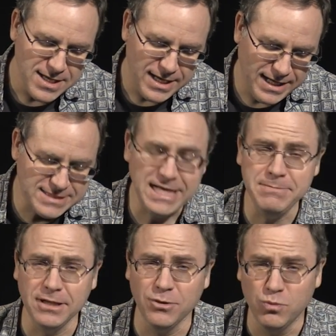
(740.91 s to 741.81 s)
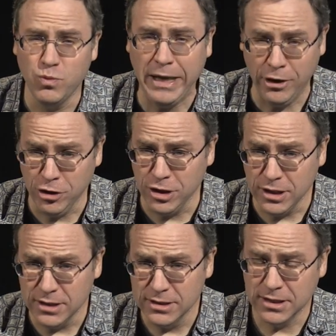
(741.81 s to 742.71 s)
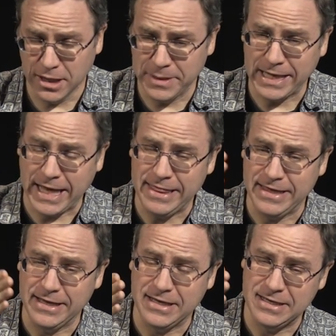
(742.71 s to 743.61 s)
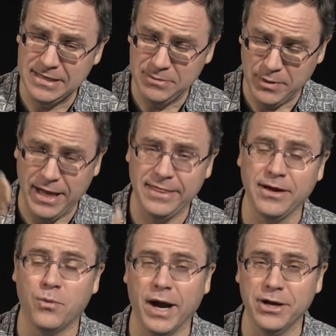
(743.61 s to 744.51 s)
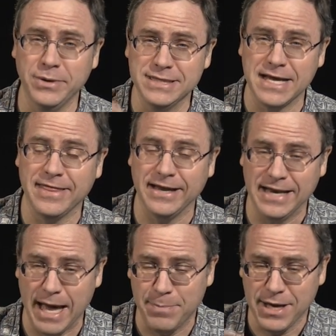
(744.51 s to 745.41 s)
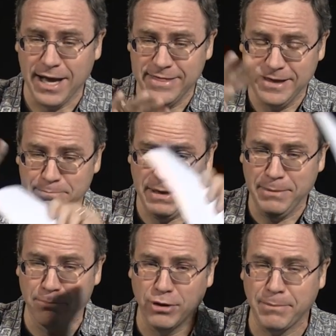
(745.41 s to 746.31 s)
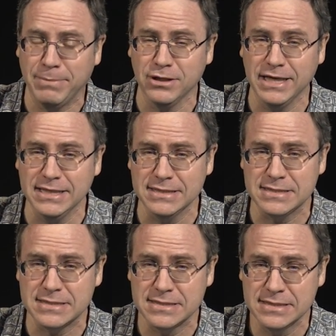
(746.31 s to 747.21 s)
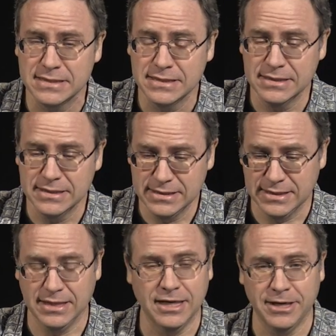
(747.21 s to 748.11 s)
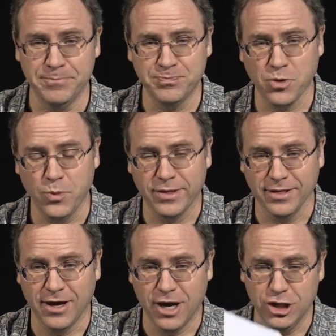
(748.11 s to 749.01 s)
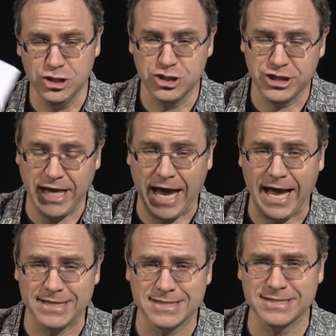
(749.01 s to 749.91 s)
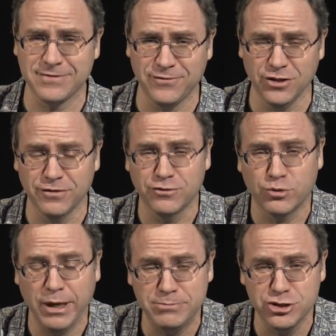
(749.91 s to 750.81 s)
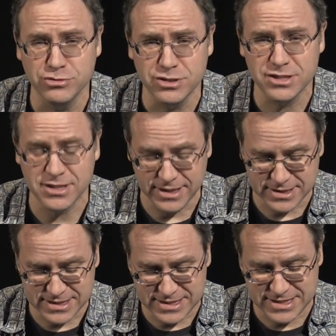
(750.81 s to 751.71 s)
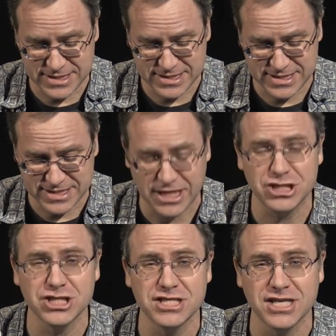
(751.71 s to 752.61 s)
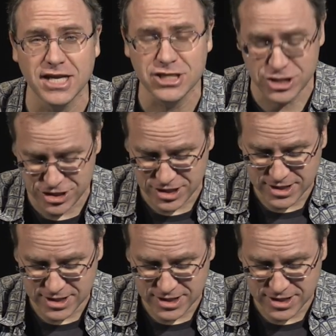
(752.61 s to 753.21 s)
It seemed a little weird. Like, I think, when I think wineries, I think Napa, I think big brick buildings with large casks full of grape juice and such and such.